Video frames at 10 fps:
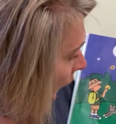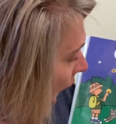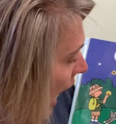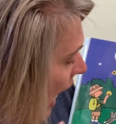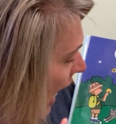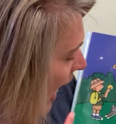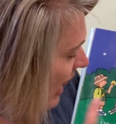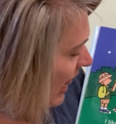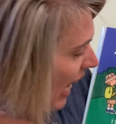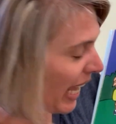I
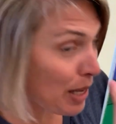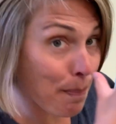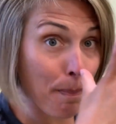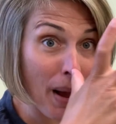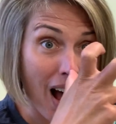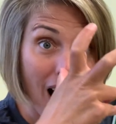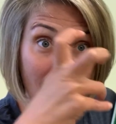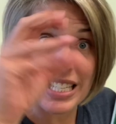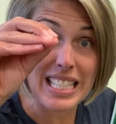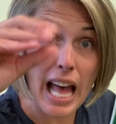like
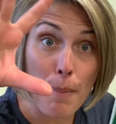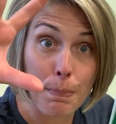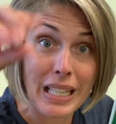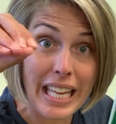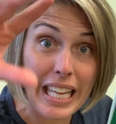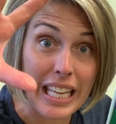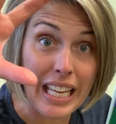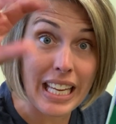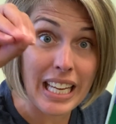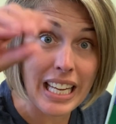bugs that blink
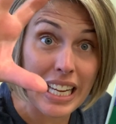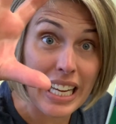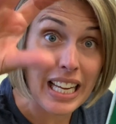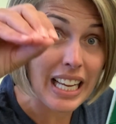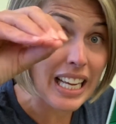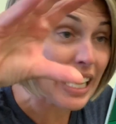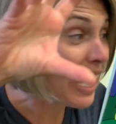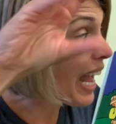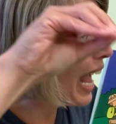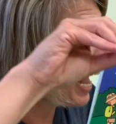
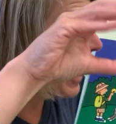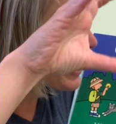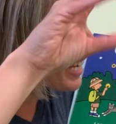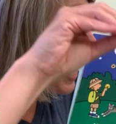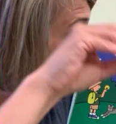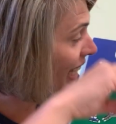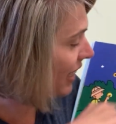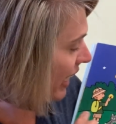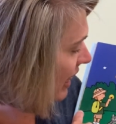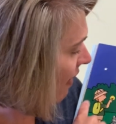at night,
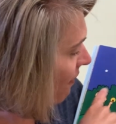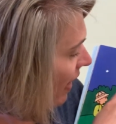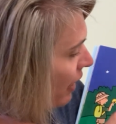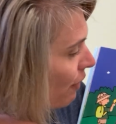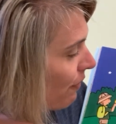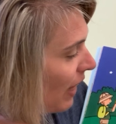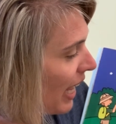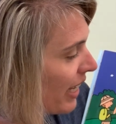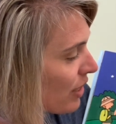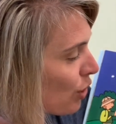like the
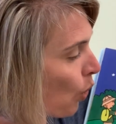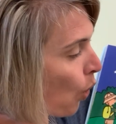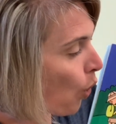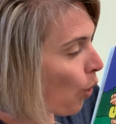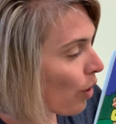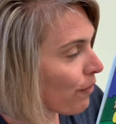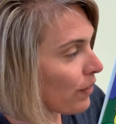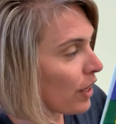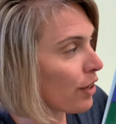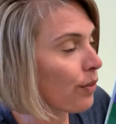fireflies, or
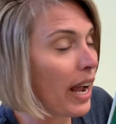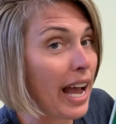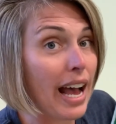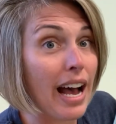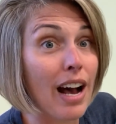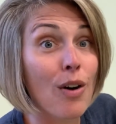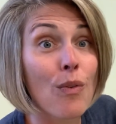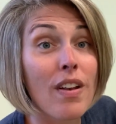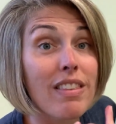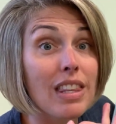flutter
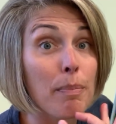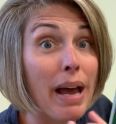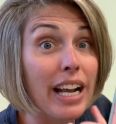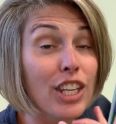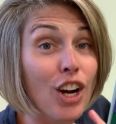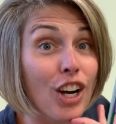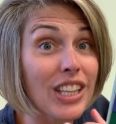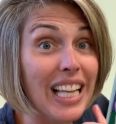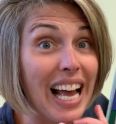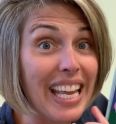around the
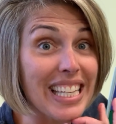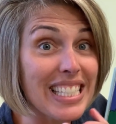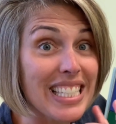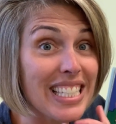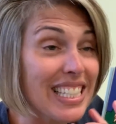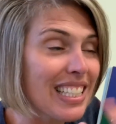backyard light.